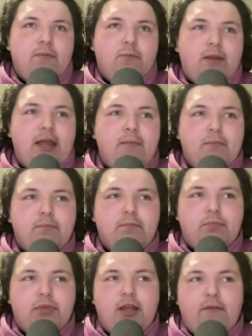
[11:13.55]
When that
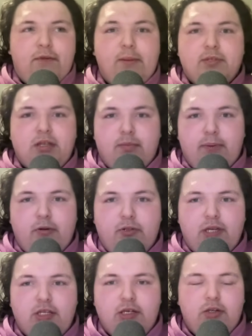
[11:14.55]
thing flips to the
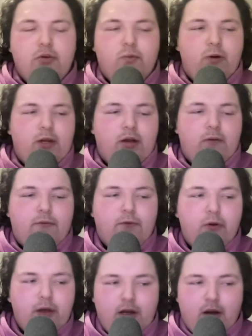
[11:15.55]
postseason and you're working
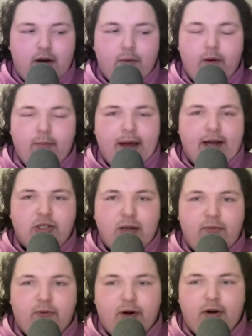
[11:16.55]
fully on one
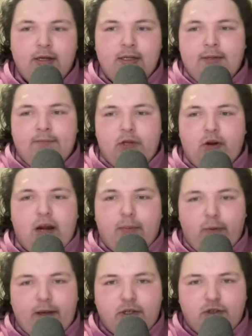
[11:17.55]
matchup for, you know, a
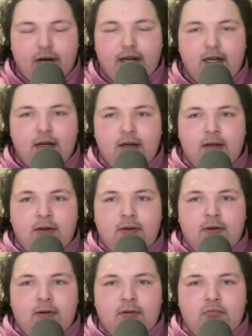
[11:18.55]
couple weeks straight,
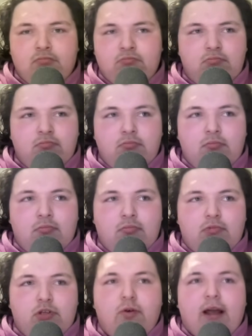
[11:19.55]

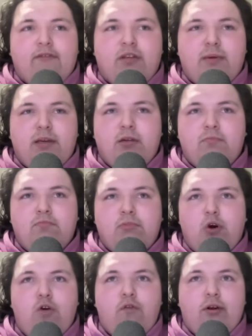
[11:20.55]
you have to be
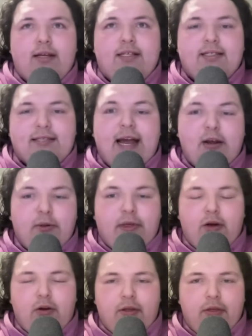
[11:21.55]
overexcited with
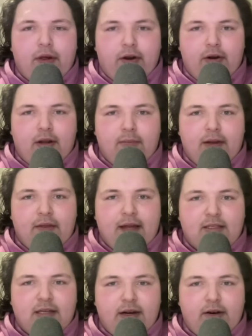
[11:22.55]
how good the Thunder can be in
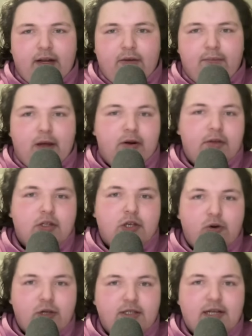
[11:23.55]
that scenario, how good this
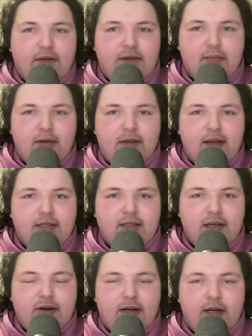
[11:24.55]
coaching staff can be in that
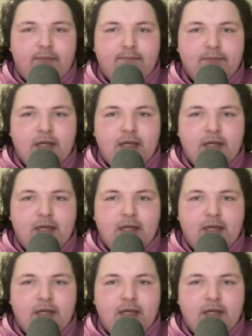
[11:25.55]
scenario.